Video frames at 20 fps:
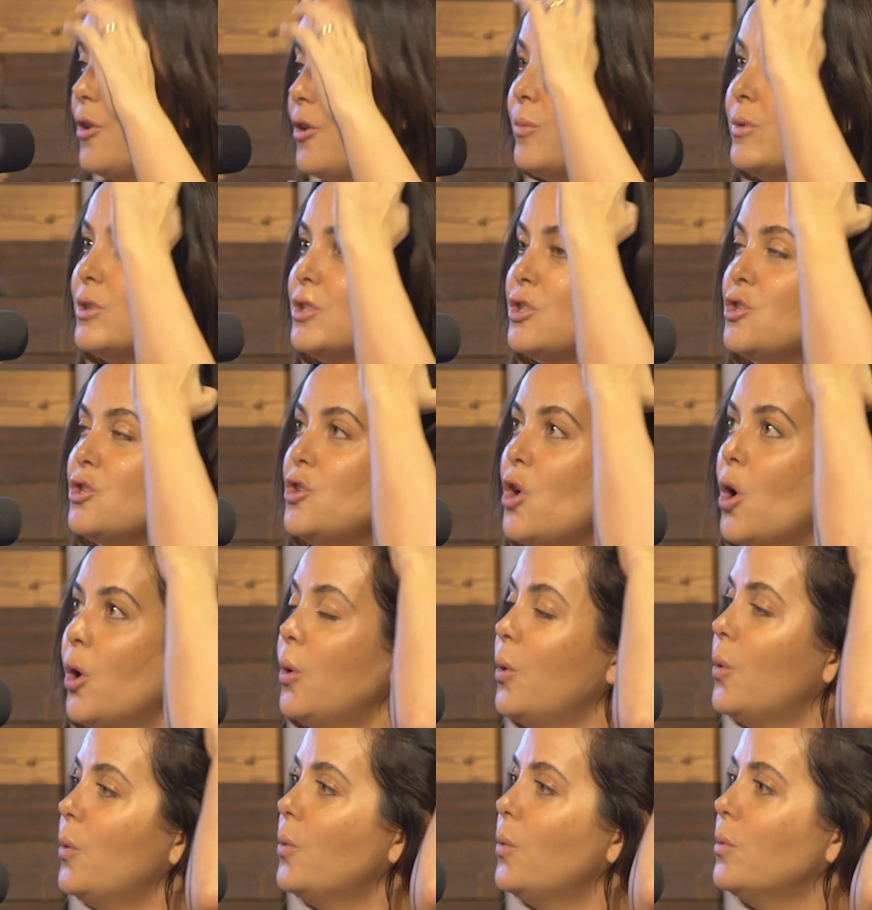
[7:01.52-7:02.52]
There was
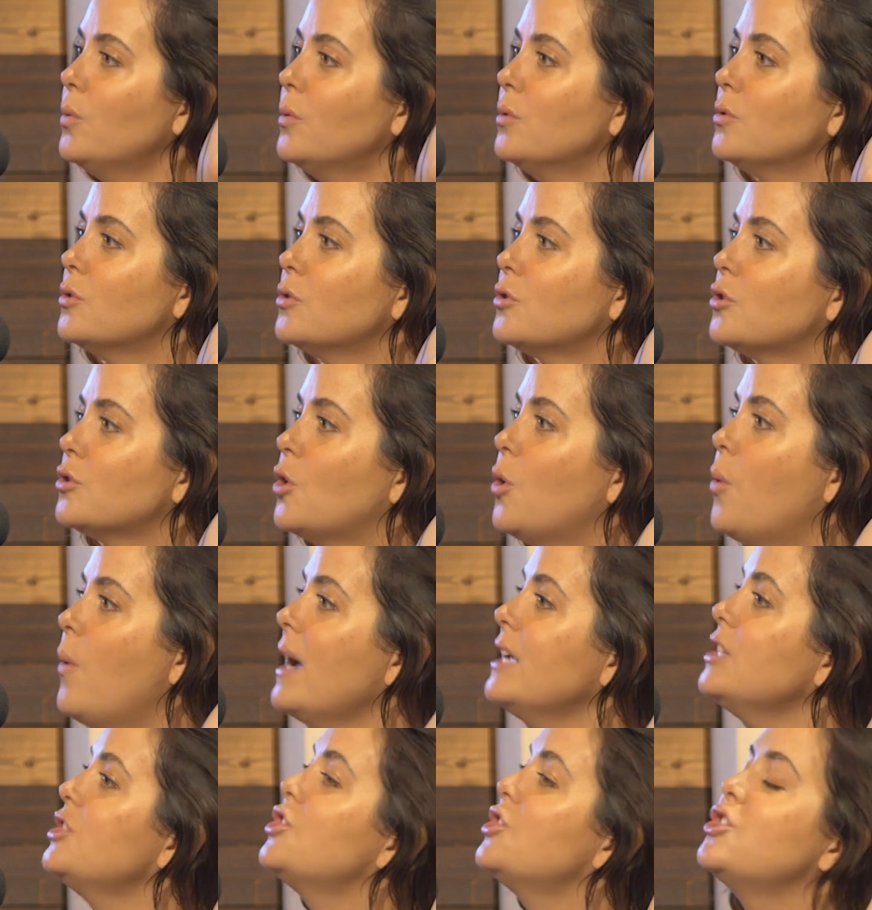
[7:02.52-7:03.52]
no
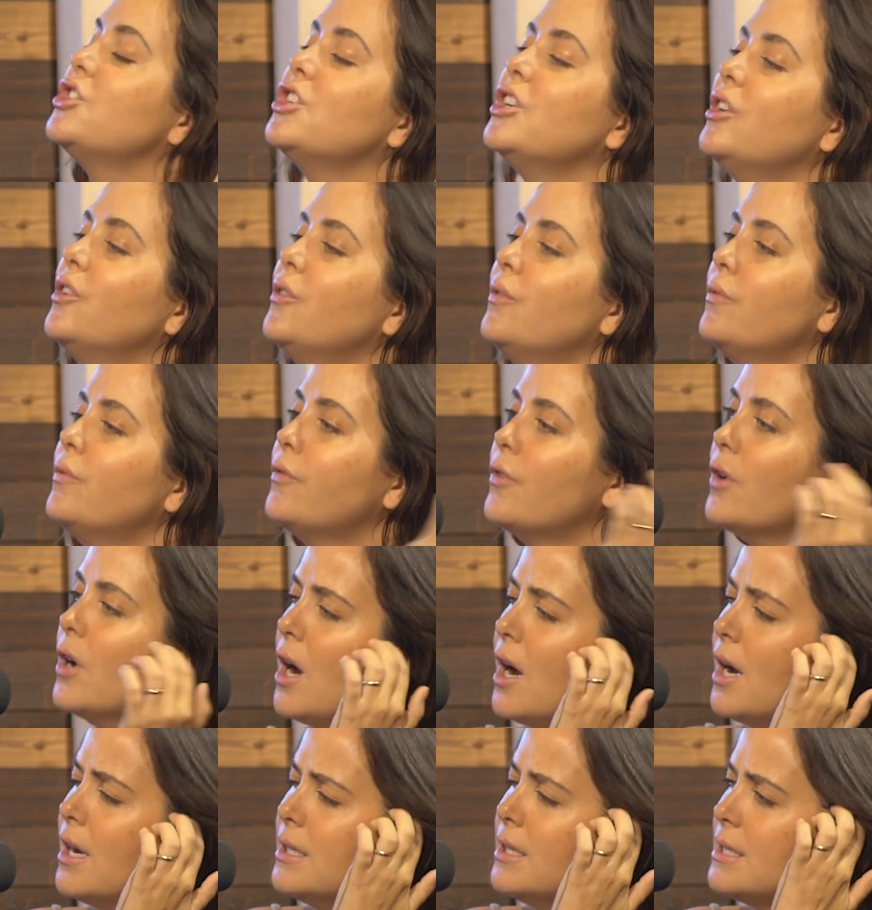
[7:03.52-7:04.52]
question
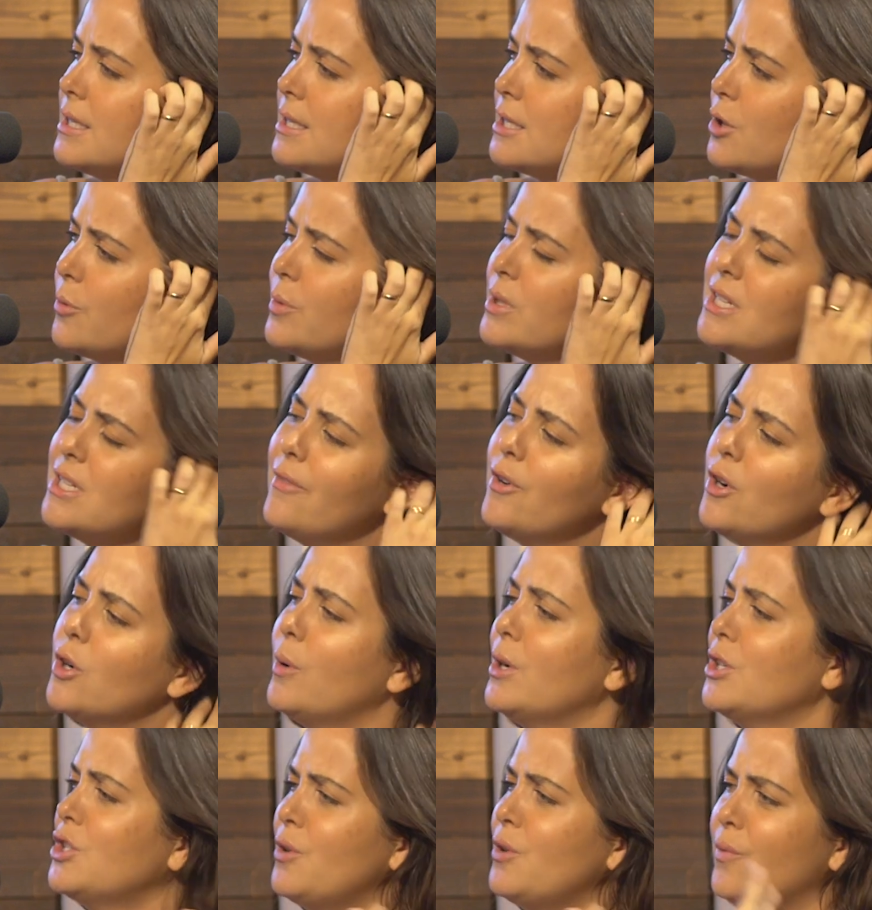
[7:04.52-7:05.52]
for us. There was never
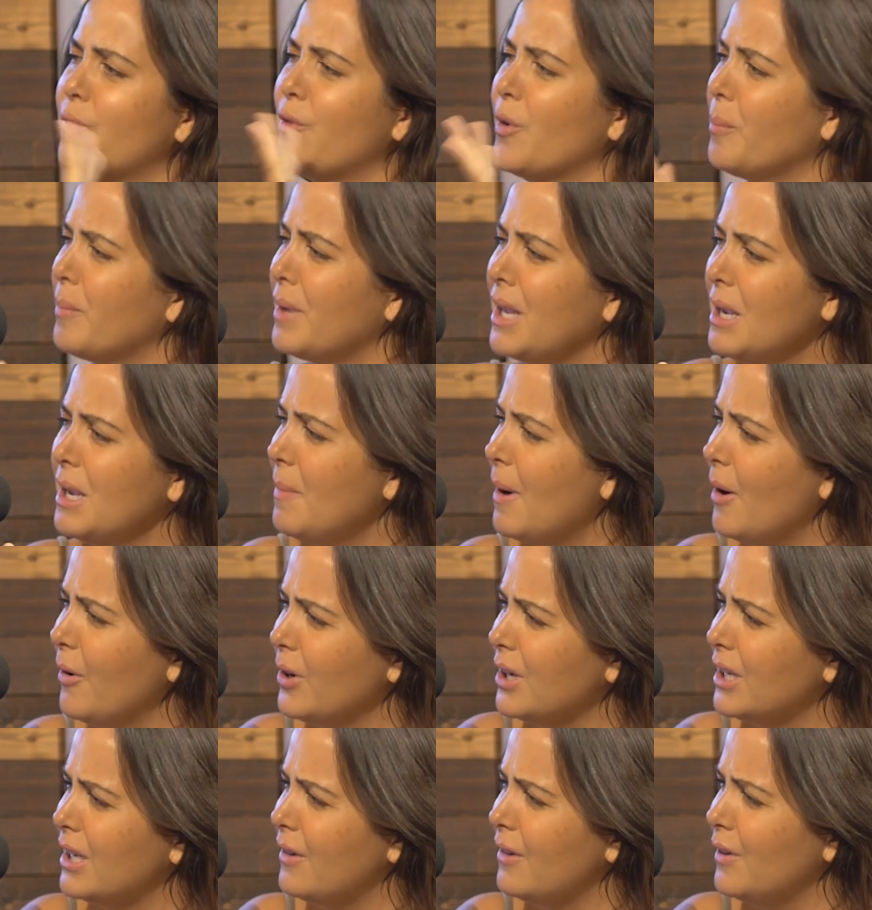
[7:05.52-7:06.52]
a question for me
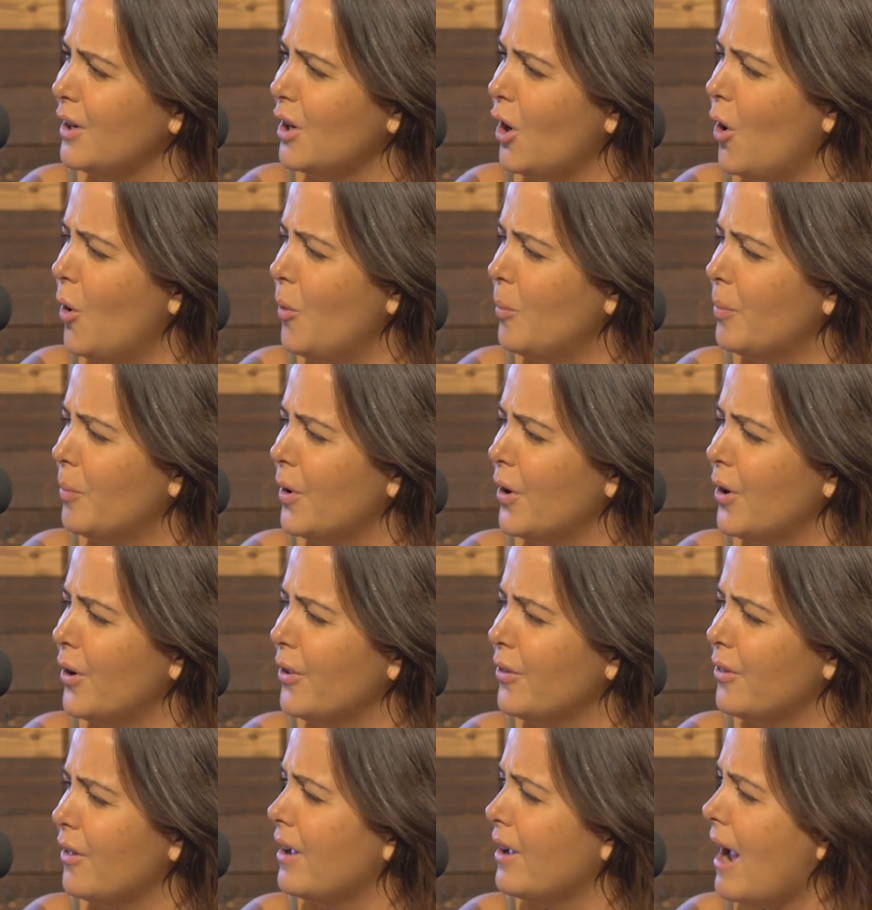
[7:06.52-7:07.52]
about giving home
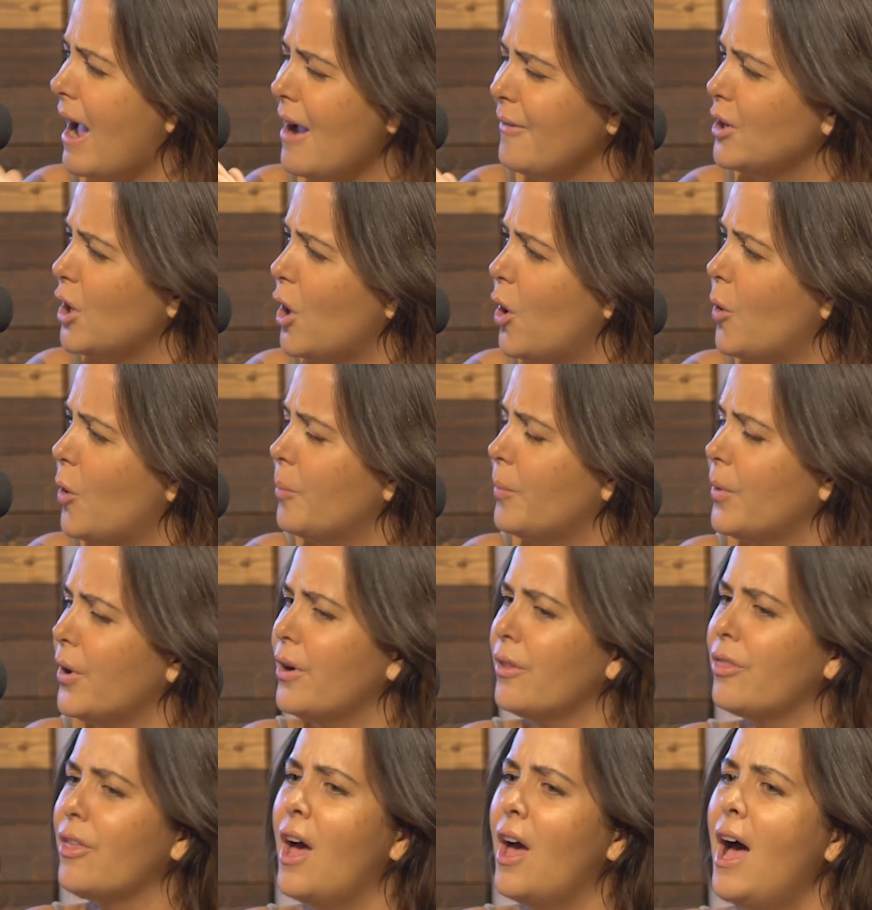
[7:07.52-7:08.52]
birth, having a home
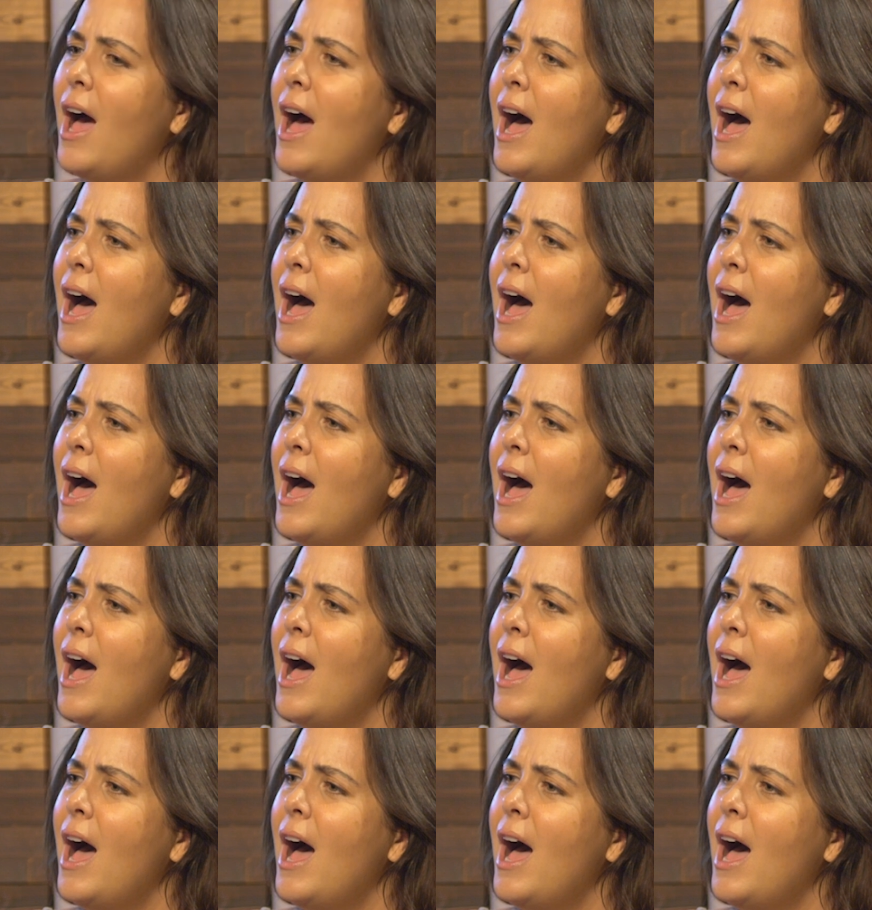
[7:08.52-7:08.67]
birth.